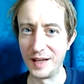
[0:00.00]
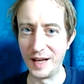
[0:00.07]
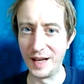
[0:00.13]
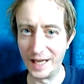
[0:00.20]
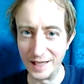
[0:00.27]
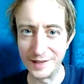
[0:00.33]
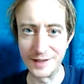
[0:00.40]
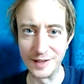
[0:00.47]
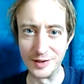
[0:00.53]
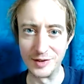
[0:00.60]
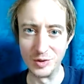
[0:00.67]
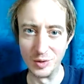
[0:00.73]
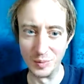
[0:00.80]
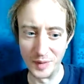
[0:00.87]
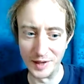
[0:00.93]
instant
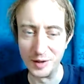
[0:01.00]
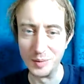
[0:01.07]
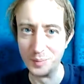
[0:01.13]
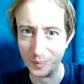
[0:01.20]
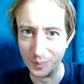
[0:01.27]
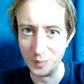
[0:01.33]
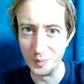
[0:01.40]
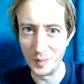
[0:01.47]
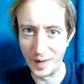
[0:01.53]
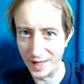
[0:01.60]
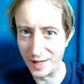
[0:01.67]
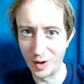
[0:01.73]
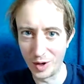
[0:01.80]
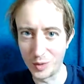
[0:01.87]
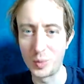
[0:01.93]
soup that you make
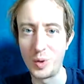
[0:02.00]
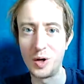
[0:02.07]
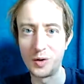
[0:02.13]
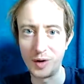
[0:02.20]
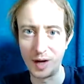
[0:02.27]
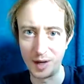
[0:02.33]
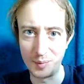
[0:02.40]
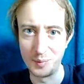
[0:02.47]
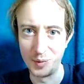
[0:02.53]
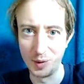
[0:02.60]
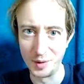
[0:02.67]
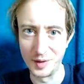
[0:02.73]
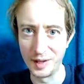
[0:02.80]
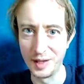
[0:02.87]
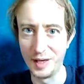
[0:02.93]
hot water and
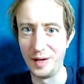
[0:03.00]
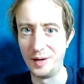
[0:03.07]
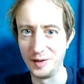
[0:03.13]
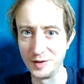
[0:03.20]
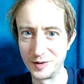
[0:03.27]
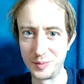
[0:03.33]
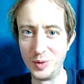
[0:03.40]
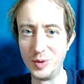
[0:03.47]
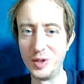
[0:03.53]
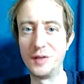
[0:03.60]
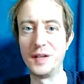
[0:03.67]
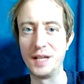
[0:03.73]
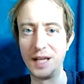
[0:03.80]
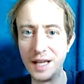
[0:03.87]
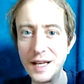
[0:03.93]
put a spoon of
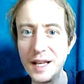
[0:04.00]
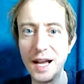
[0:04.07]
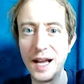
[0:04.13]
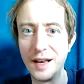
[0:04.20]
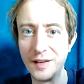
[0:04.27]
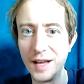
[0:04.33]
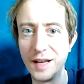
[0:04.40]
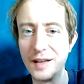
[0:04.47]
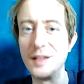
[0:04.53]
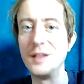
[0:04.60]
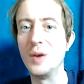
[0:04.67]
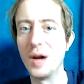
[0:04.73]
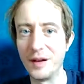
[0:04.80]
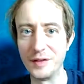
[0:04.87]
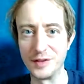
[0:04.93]
it in, and then you
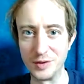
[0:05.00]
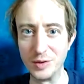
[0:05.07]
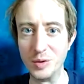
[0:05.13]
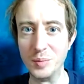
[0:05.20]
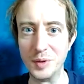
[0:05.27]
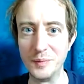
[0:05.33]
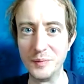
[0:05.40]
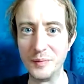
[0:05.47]
have a soup.